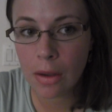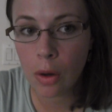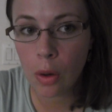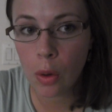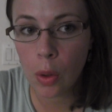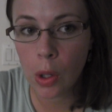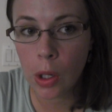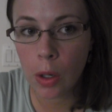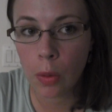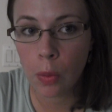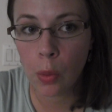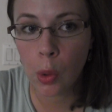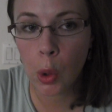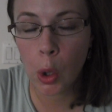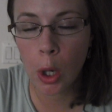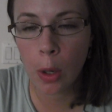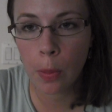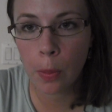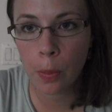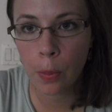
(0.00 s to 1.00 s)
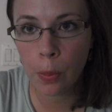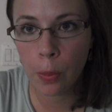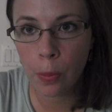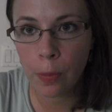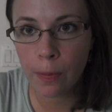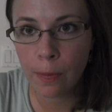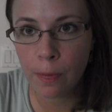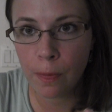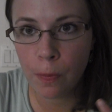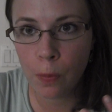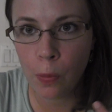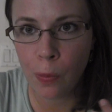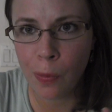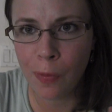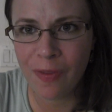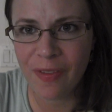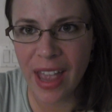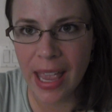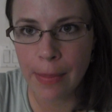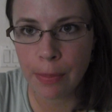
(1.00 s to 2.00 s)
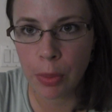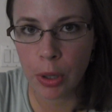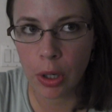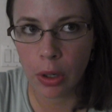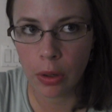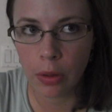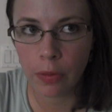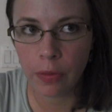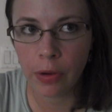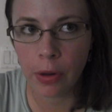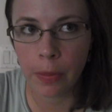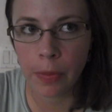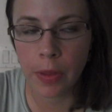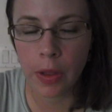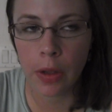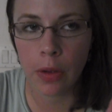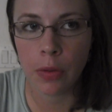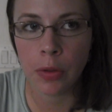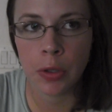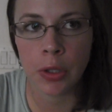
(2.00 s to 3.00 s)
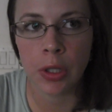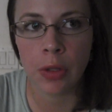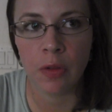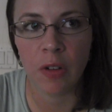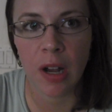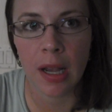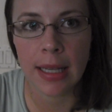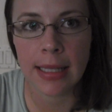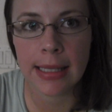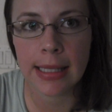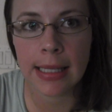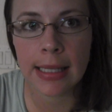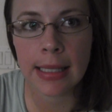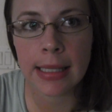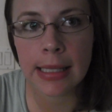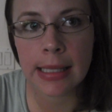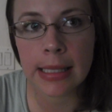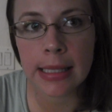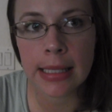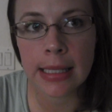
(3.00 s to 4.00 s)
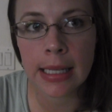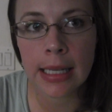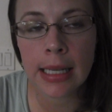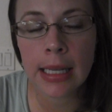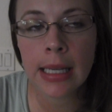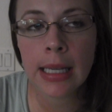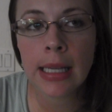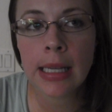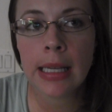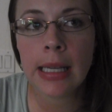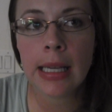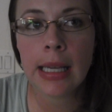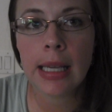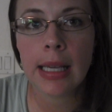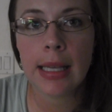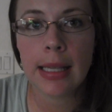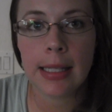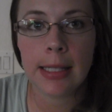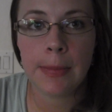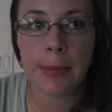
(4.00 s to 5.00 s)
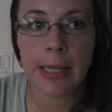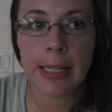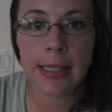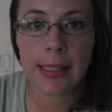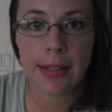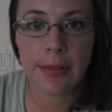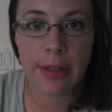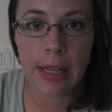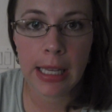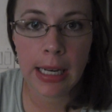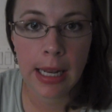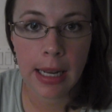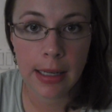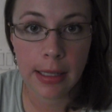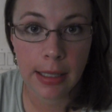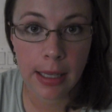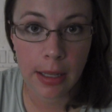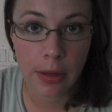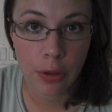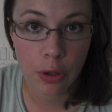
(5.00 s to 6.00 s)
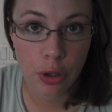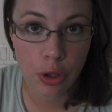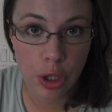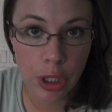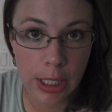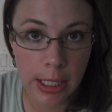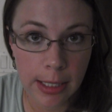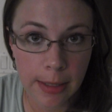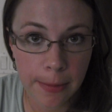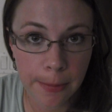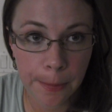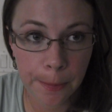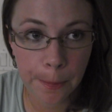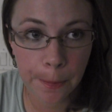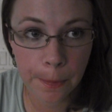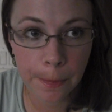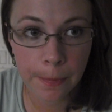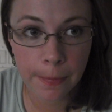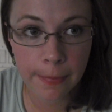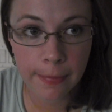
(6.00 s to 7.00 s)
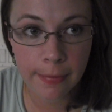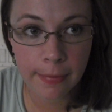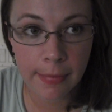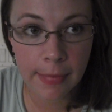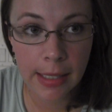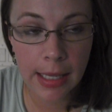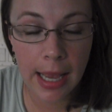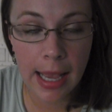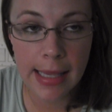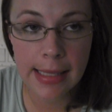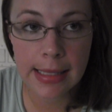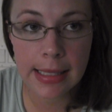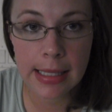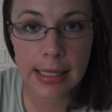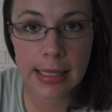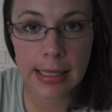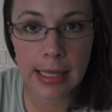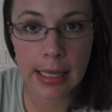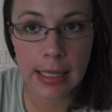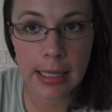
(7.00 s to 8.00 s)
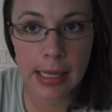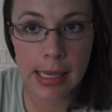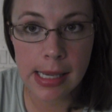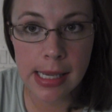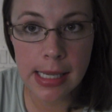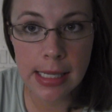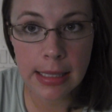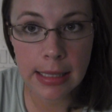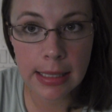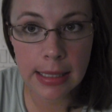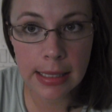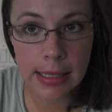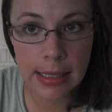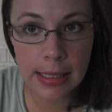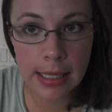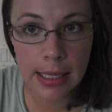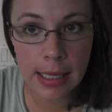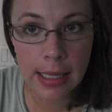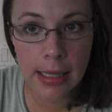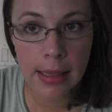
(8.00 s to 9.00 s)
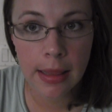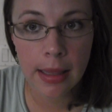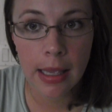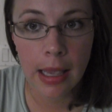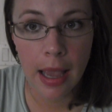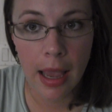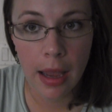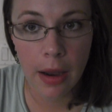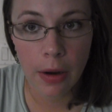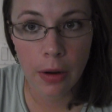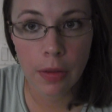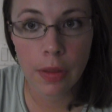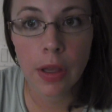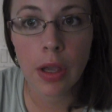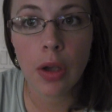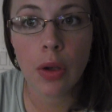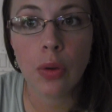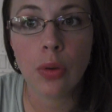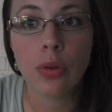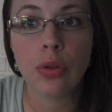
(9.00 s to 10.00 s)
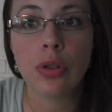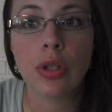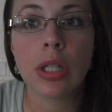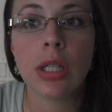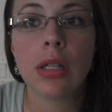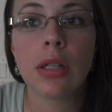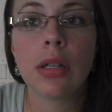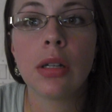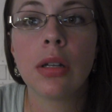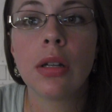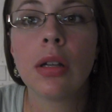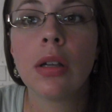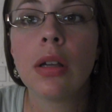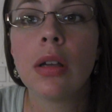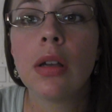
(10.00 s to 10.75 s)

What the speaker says: or warm vapor from the ocean rises, is because of kinetic energy. As the sun heats the air, the ocean,